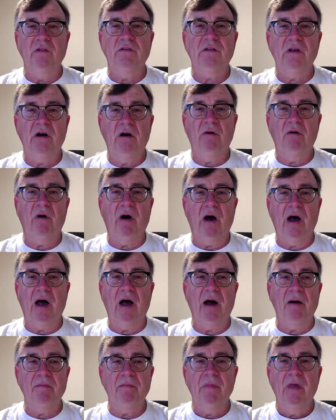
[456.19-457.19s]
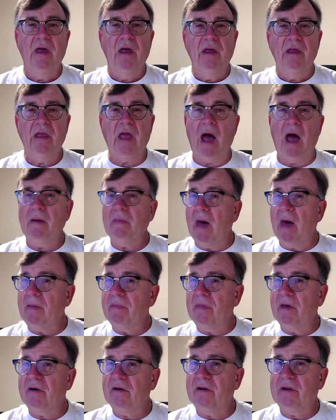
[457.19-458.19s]
So um, yeah, I'm, I'm
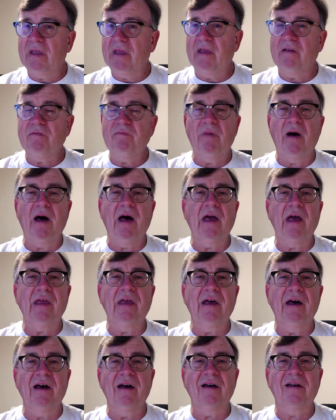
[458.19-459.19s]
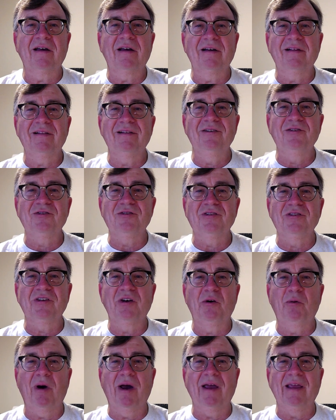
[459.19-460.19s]
not going to give my uh, conclusions
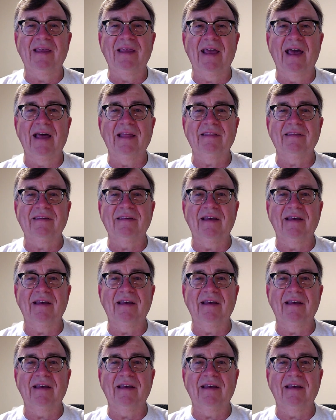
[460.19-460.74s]
quite yet.